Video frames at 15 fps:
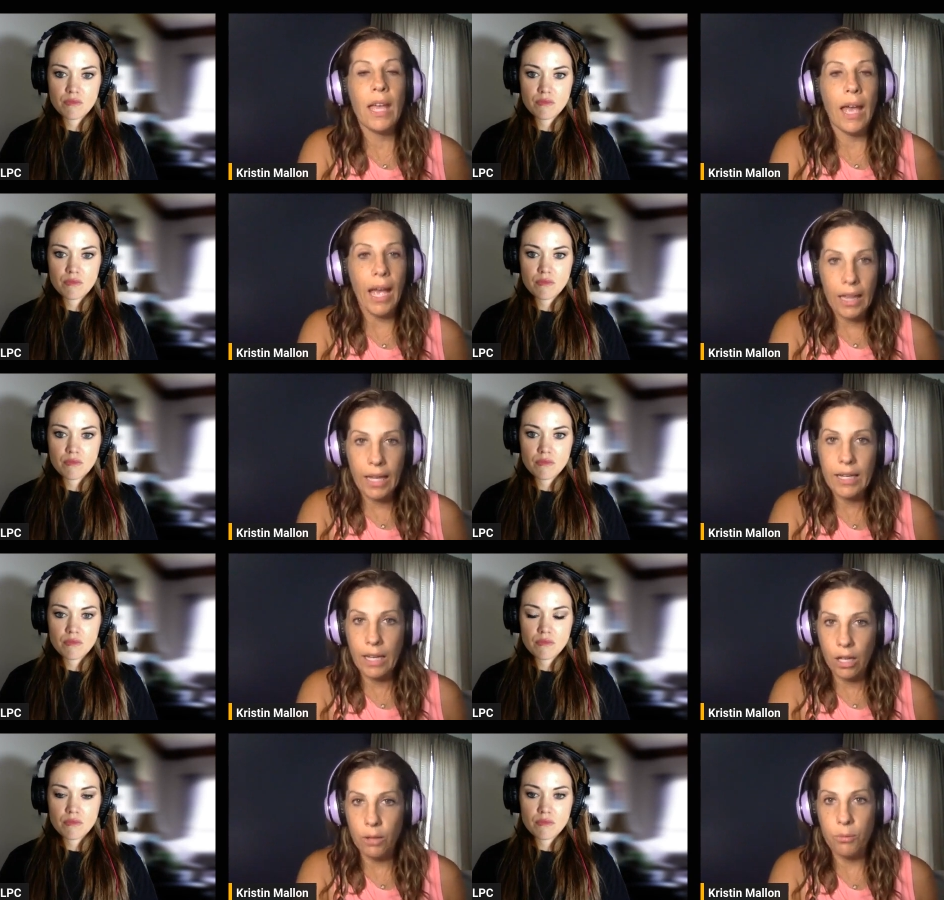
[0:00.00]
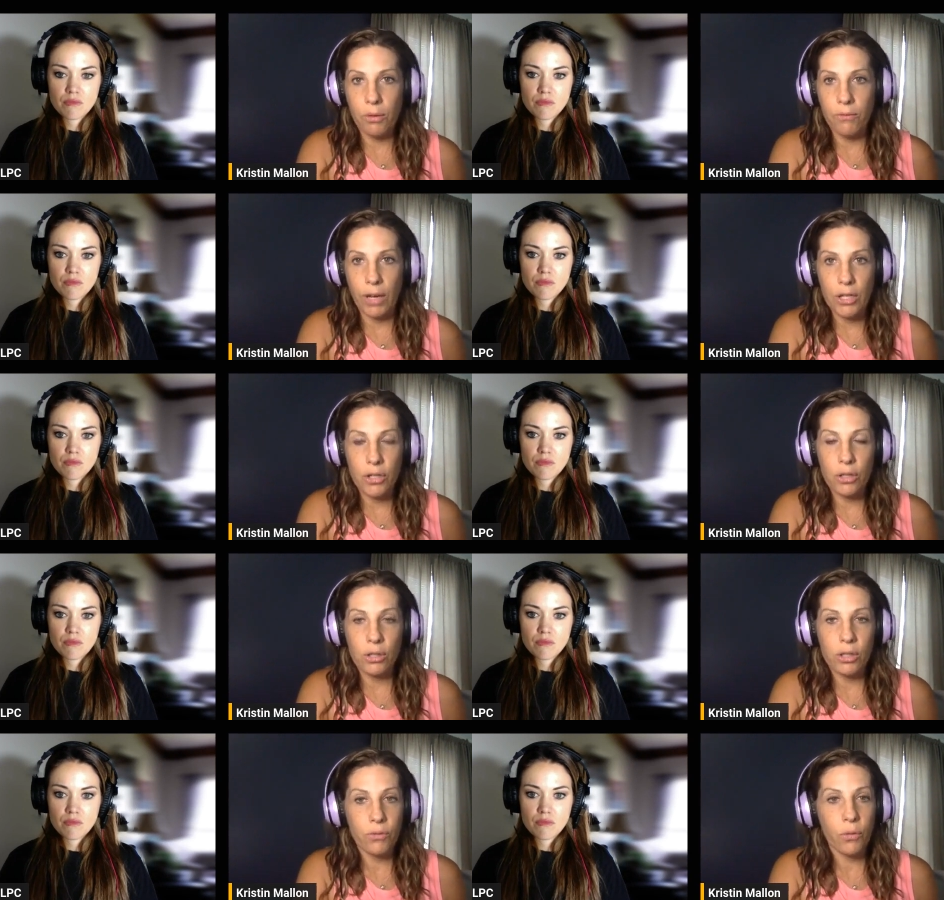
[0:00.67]
Speaker 1: allied health
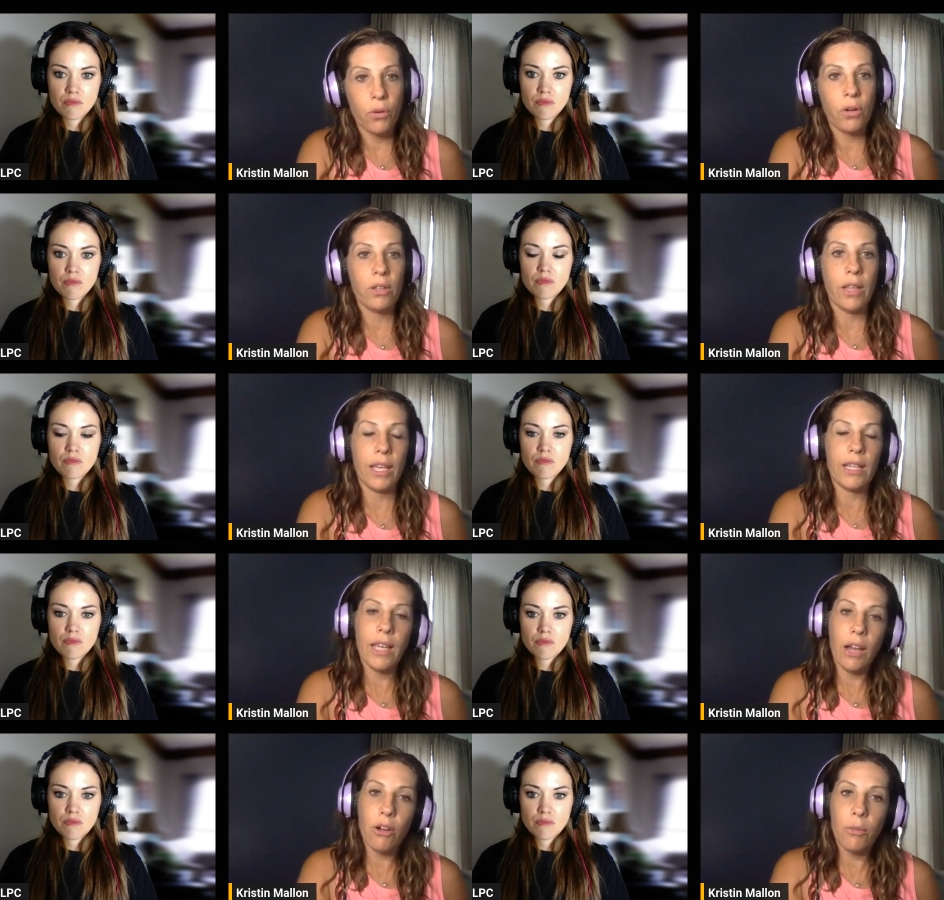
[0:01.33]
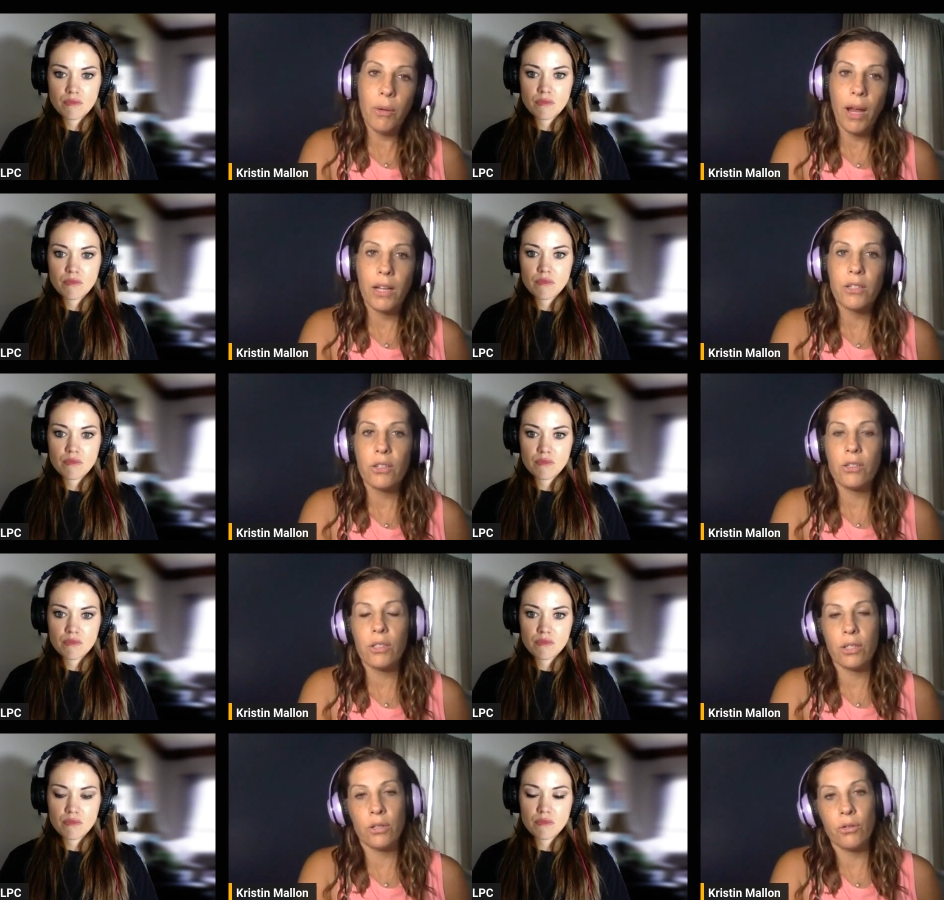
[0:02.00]
professionals for, like
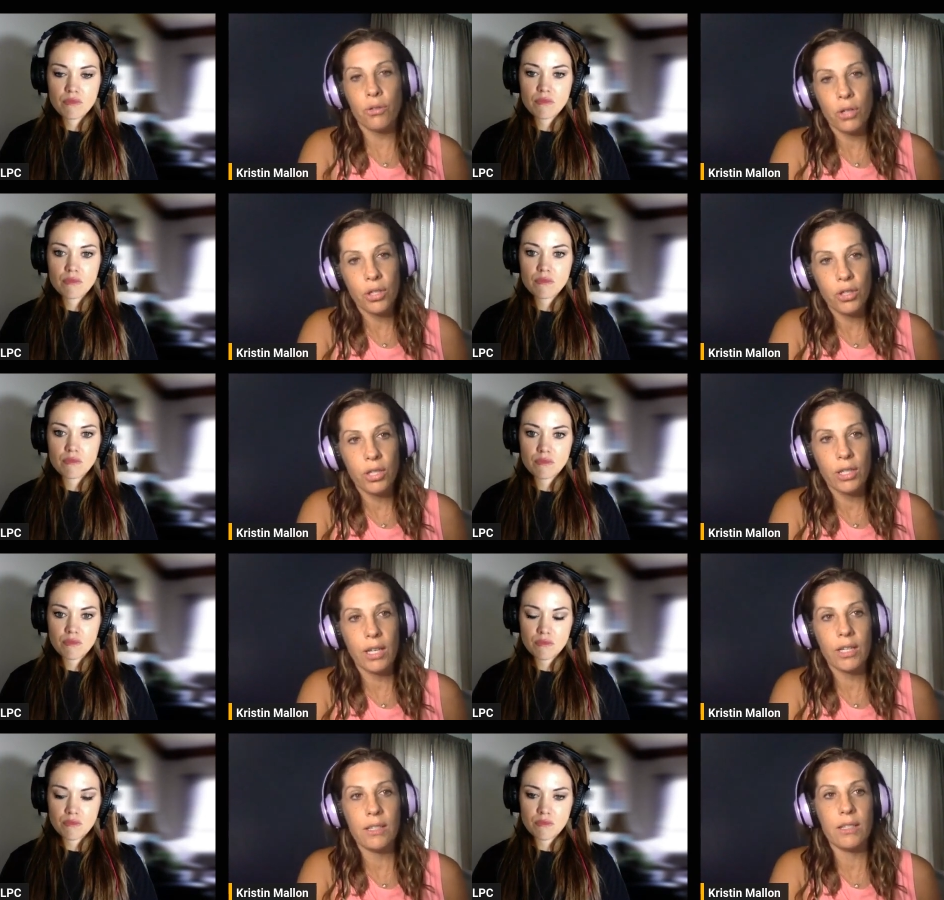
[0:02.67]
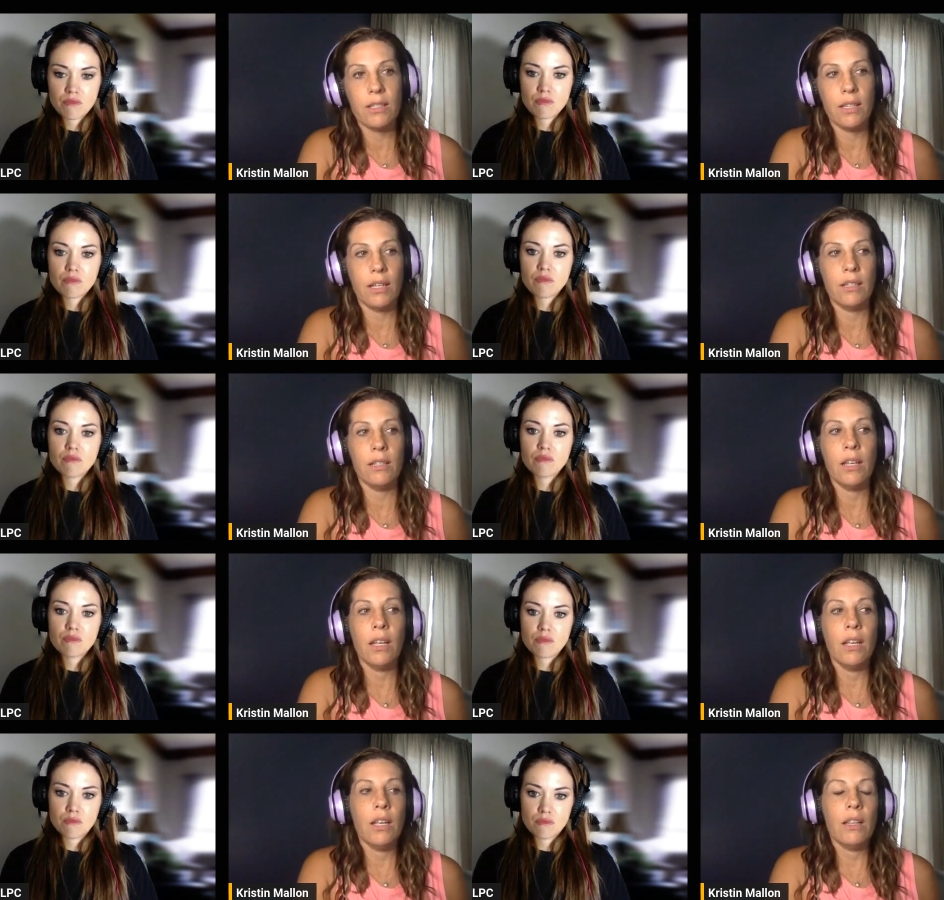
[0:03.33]
chiropractors and nutritionists and
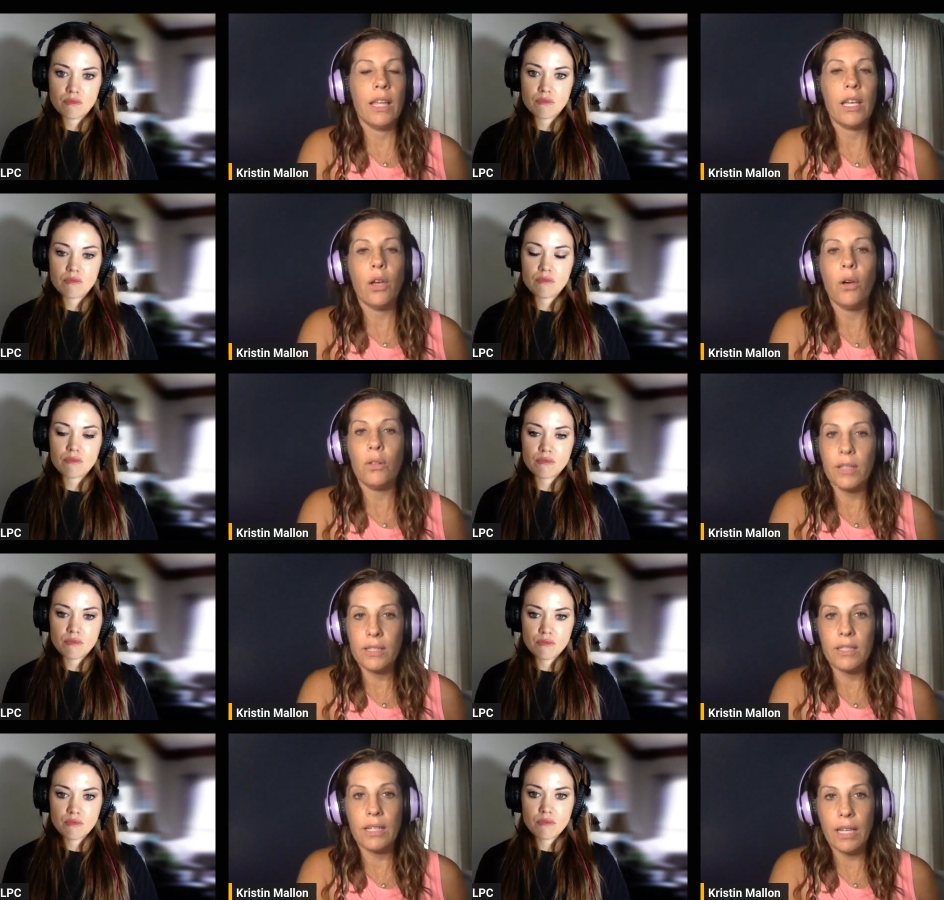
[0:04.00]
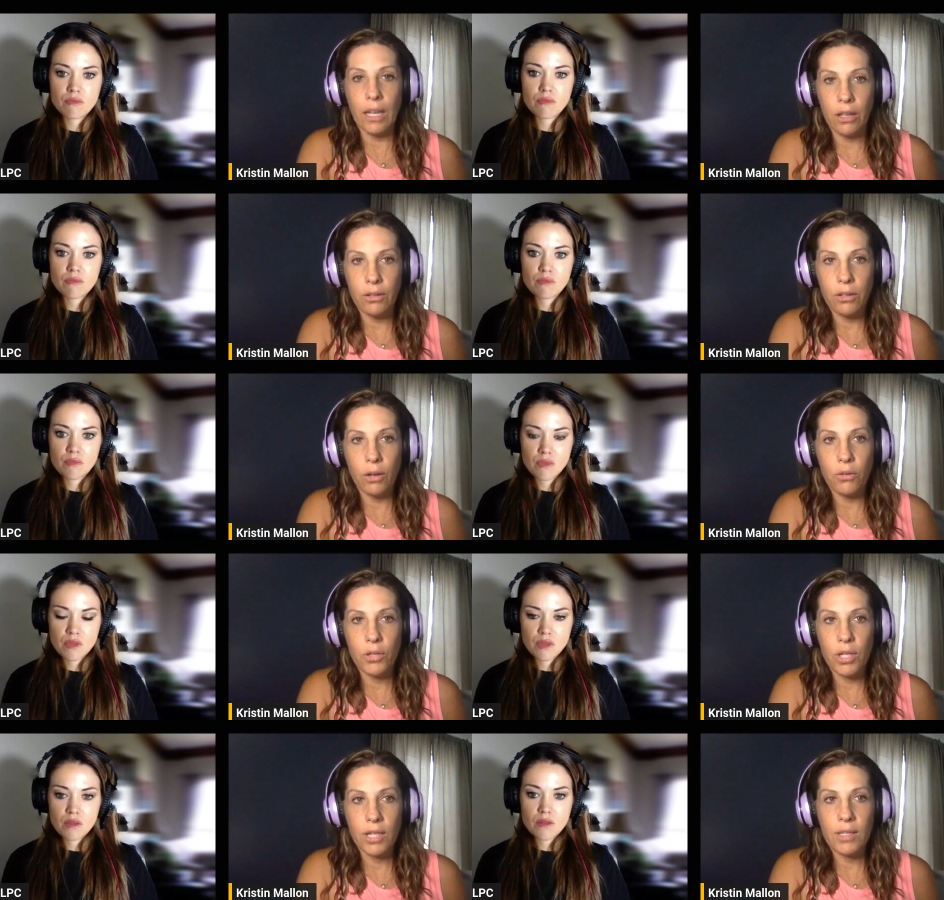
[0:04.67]
mm-hmm. like holistic health
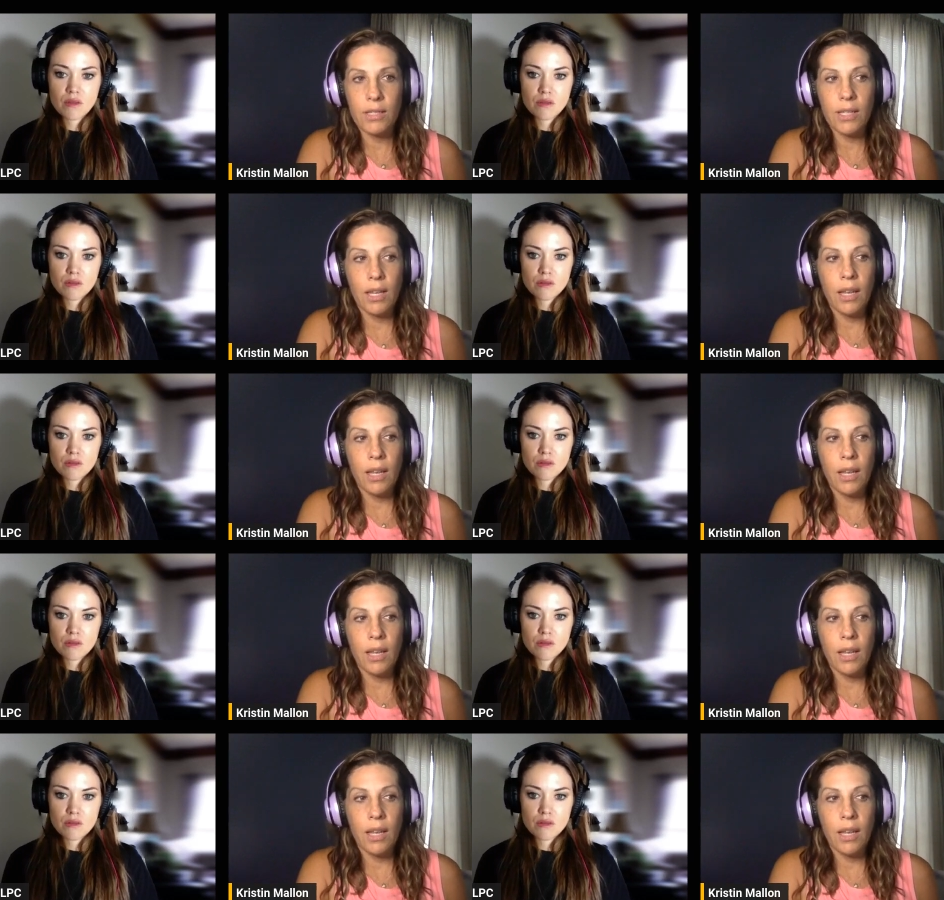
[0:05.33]
coaches.